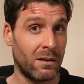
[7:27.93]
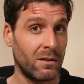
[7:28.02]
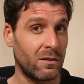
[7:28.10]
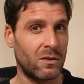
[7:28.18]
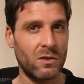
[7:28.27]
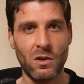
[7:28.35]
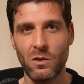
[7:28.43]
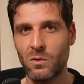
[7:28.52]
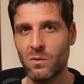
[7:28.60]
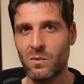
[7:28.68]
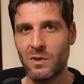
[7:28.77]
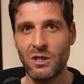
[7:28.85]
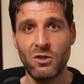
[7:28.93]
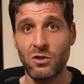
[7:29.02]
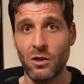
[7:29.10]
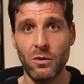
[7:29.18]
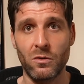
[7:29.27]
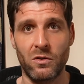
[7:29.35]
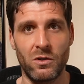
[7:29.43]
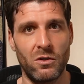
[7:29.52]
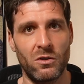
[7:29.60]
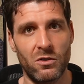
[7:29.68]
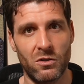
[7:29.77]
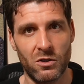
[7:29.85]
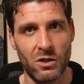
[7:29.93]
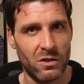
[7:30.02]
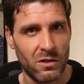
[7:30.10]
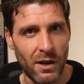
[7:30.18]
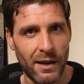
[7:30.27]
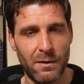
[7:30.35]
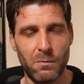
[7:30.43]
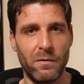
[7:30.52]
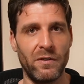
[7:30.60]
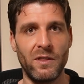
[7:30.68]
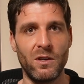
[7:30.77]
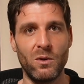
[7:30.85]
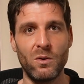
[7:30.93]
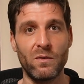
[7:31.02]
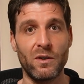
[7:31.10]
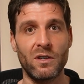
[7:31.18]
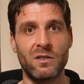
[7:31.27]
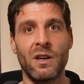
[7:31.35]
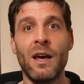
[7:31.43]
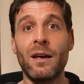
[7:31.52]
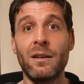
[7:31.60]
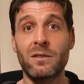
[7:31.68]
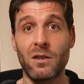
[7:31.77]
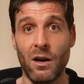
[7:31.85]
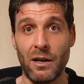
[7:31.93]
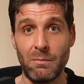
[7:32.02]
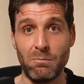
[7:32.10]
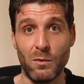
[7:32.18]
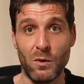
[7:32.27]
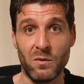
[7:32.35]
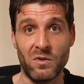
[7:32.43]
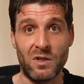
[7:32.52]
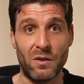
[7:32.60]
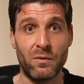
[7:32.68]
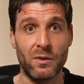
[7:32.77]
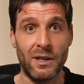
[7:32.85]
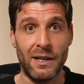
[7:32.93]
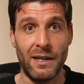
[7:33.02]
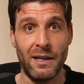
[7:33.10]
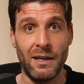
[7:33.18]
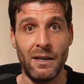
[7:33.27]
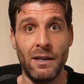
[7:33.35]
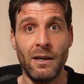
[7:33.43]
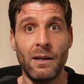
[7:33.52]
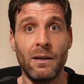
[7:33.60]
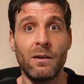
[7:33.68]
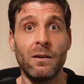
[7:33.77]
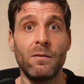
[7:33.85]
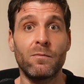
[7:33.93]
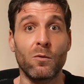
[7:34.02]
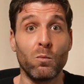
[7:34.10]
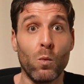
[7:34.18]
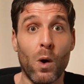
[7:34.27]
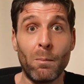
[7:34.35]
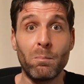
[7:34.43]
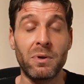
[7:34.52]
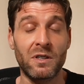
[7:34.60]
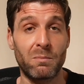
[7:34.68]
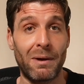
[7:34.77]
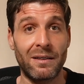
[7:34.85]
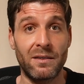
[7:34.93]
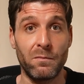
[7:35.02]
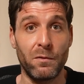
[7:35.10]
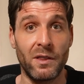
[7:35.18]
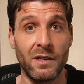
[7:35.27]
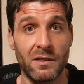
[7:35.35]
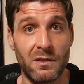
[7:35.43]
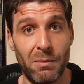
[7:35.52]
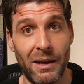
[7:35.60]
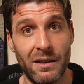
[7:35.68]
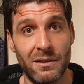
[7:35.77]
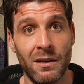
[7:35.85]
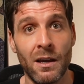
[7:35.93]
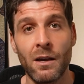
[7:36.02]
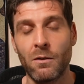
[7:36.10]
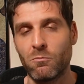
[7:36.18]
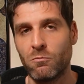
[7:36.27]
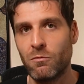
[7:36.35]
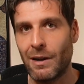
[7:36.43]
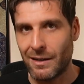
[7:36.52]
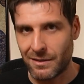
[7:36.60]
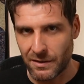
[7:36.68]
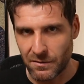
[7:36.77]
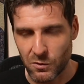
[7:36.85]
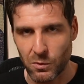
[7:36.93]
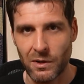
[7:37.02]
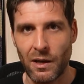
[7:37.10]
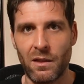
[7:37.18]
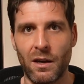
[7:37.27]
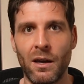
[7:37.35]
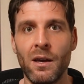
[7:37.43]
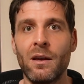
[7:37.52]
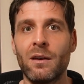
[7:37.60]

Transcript: So this shows that just like within the universe, time moves differently from one perspective within space relative to another.